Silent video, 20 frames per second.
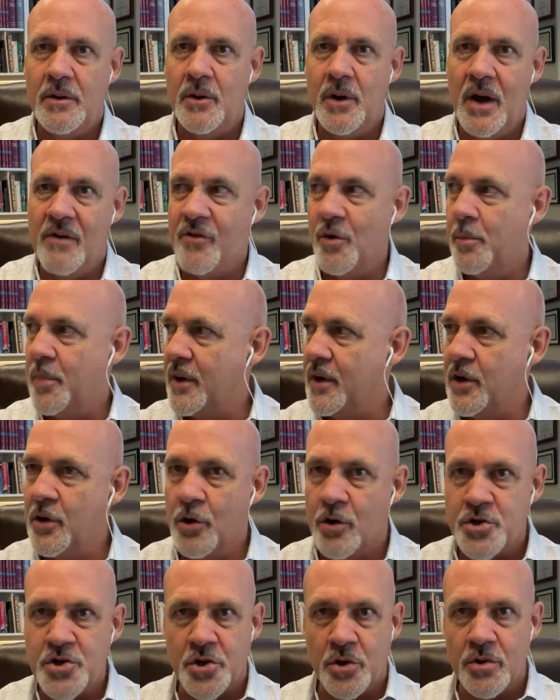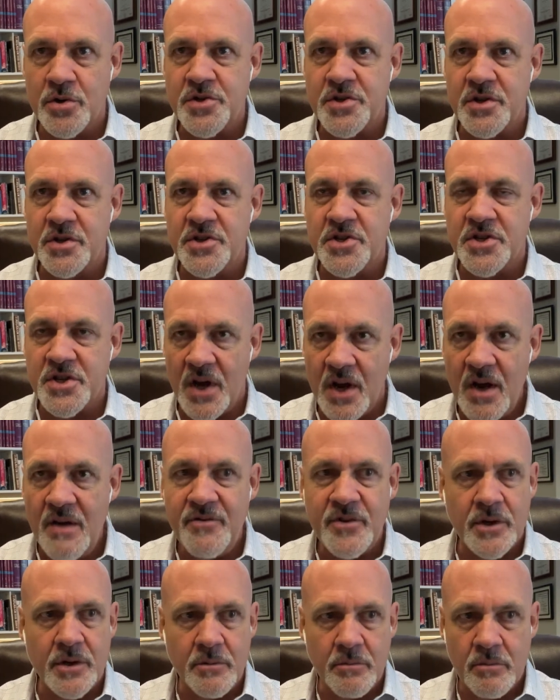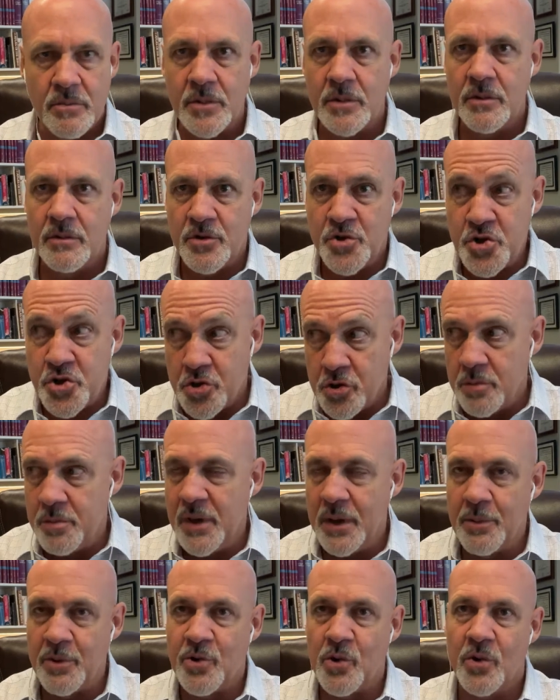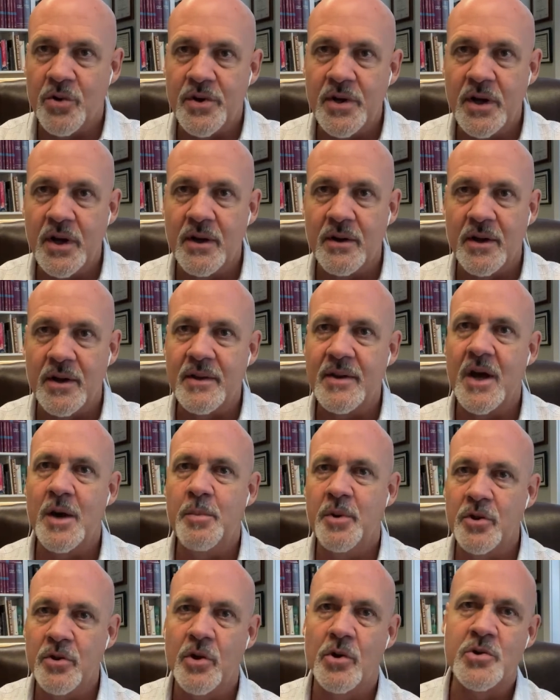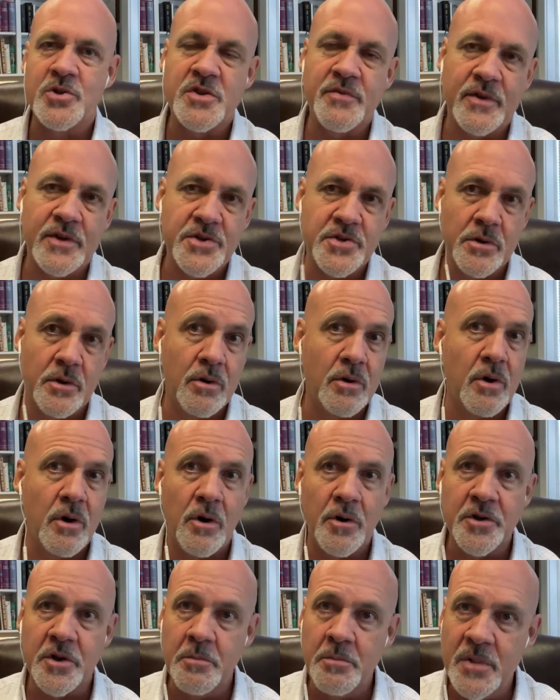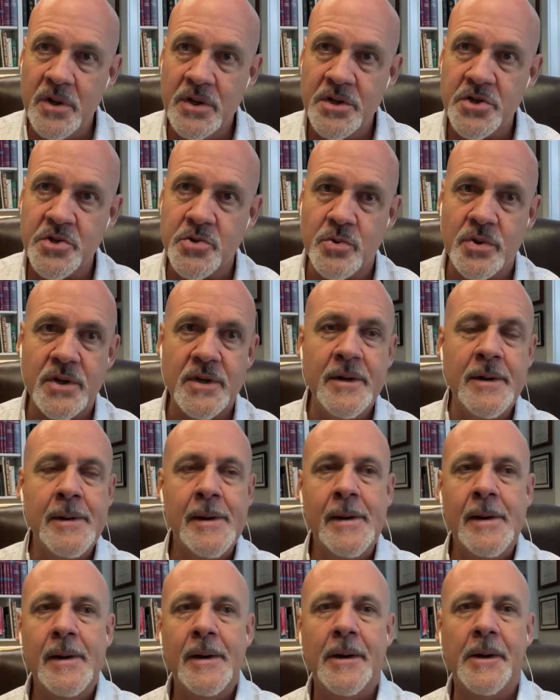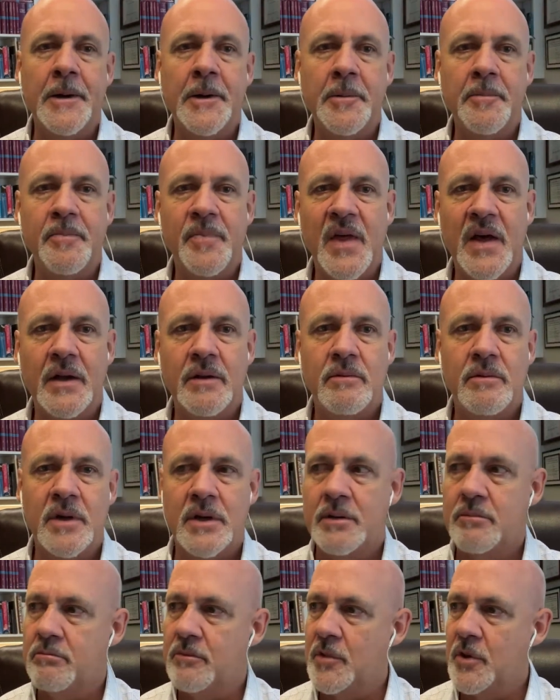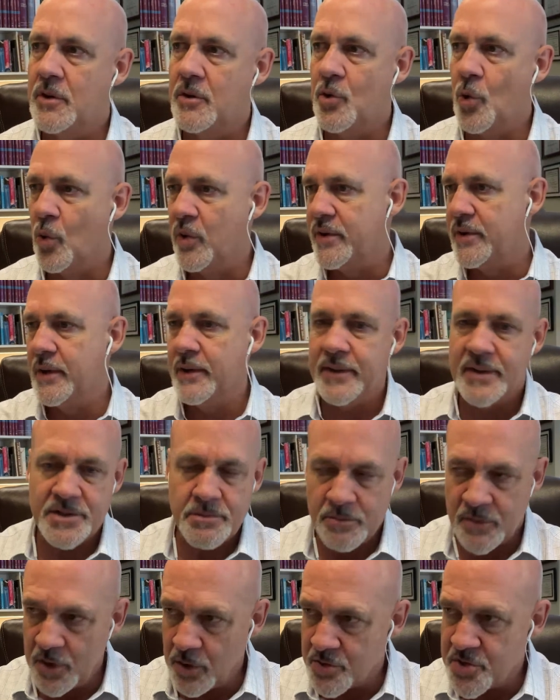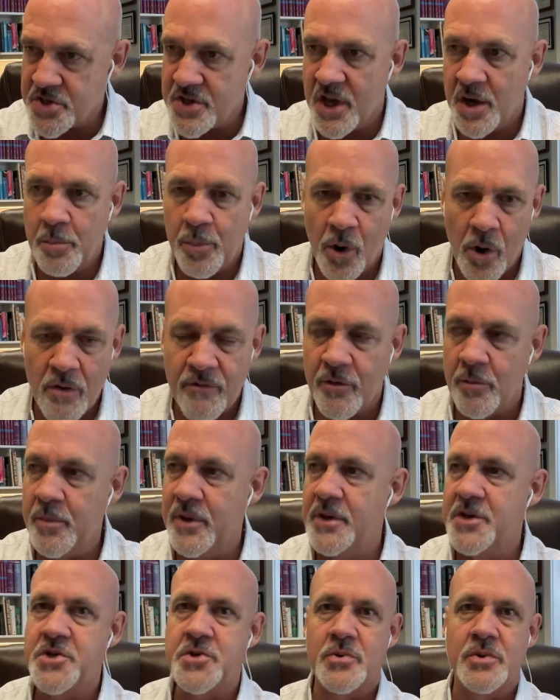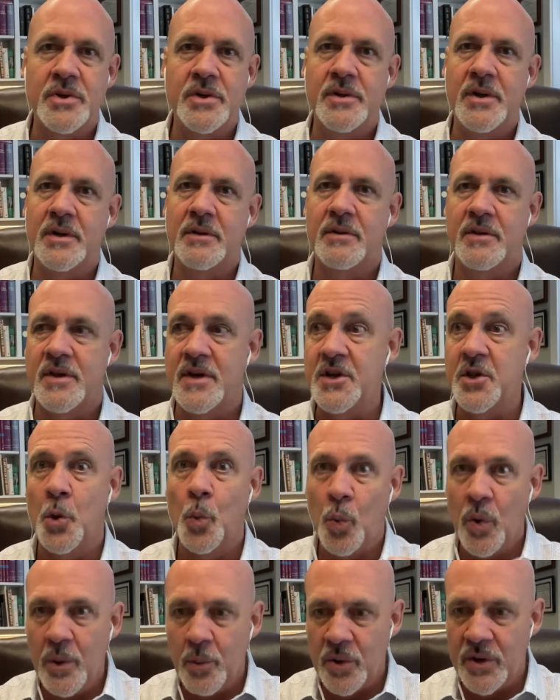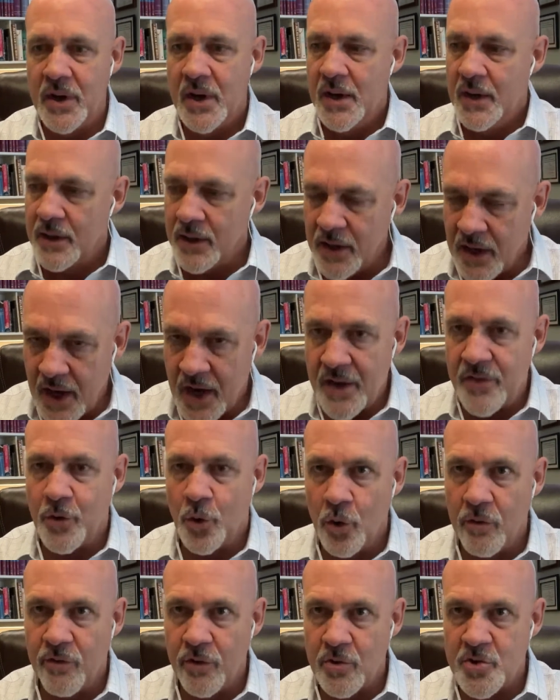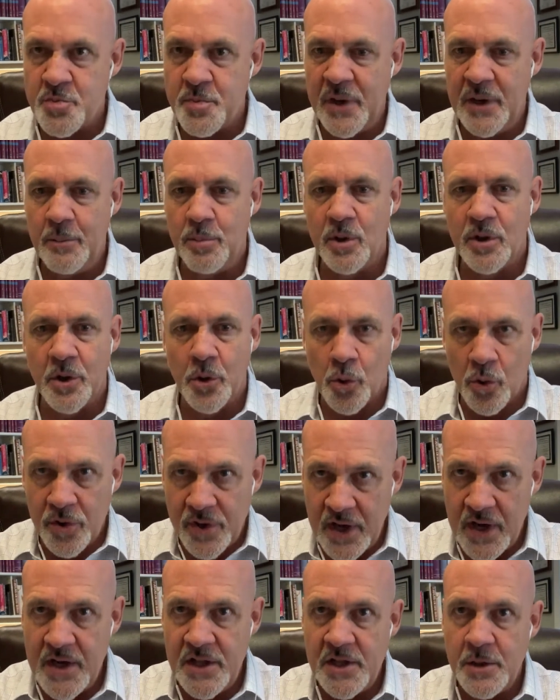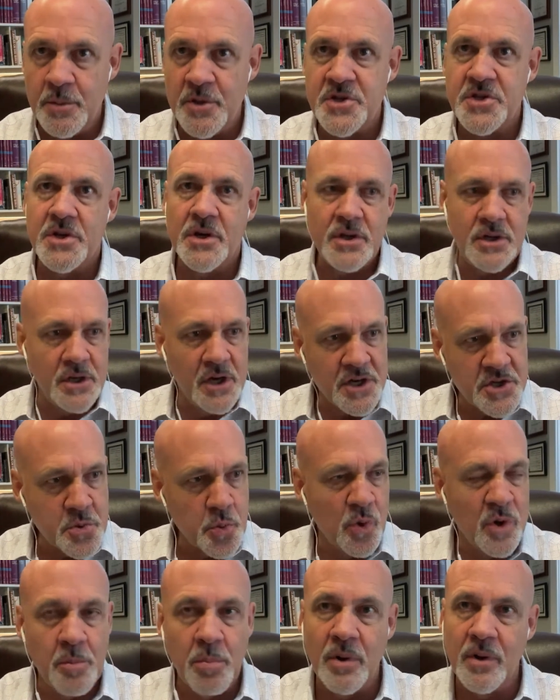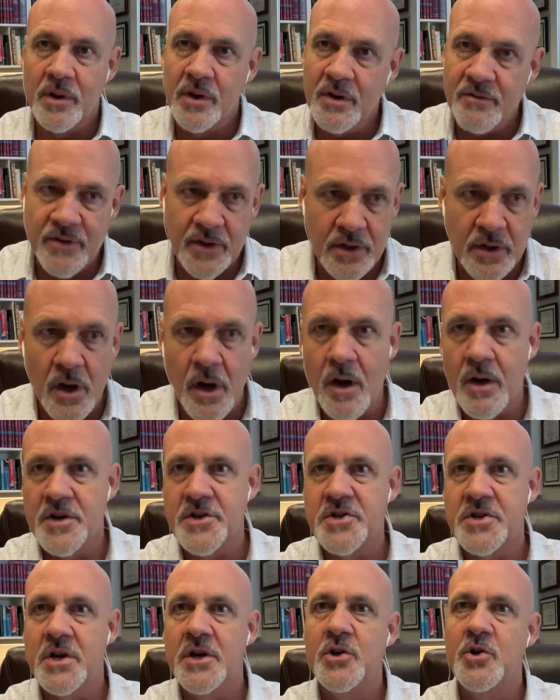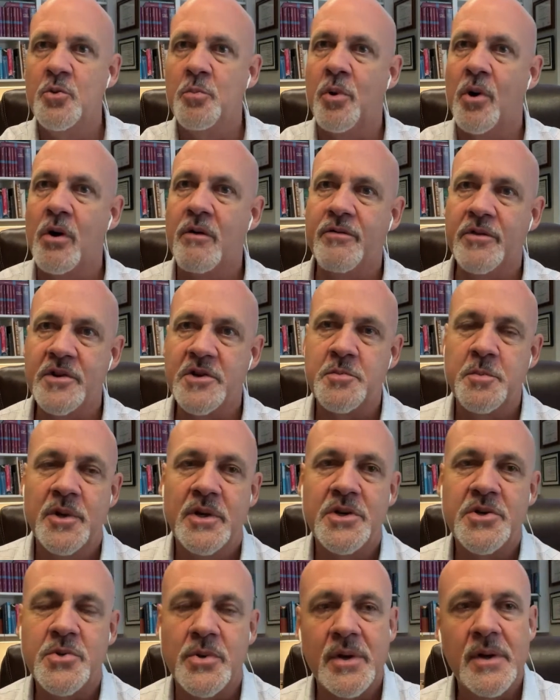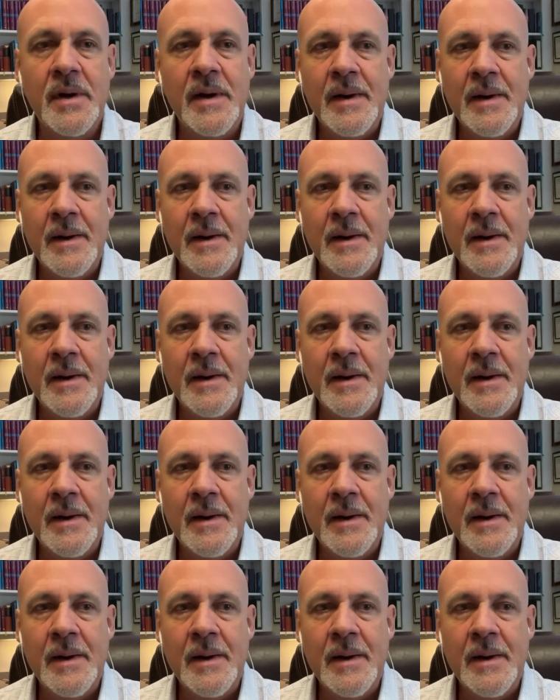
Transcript: everybody at our church that's saved should be able to articulate that. But those of us that are called to ministry, that anointing, that, you know, set apart for ministry, that thing that we would gather over those people and ordain them and say, yes, we believe that God has set you apart for this ministry.